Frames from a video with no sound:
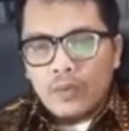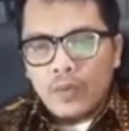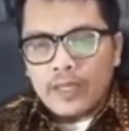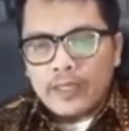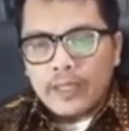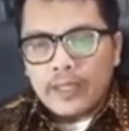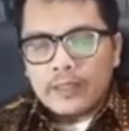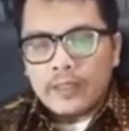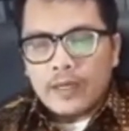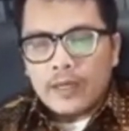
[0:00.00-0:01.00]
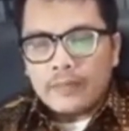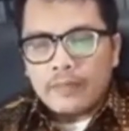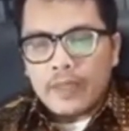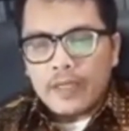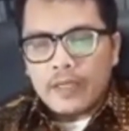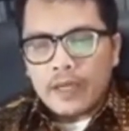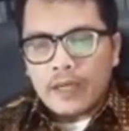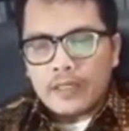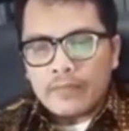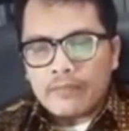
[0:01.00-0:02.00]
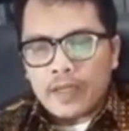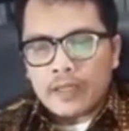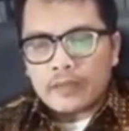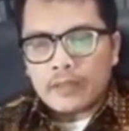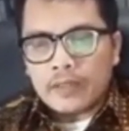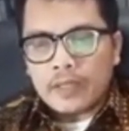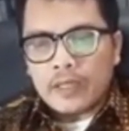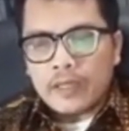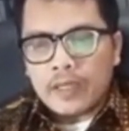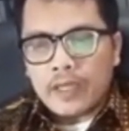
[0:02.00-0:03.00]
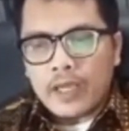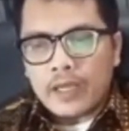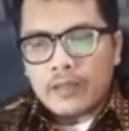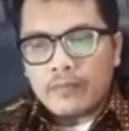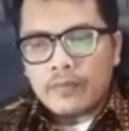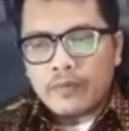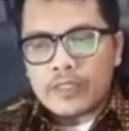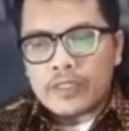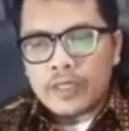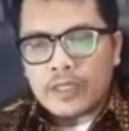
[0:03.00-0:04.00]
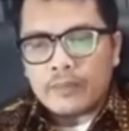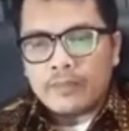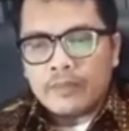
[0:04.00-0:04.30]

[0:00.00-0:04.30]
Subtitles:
while there are many other factors that can influence it.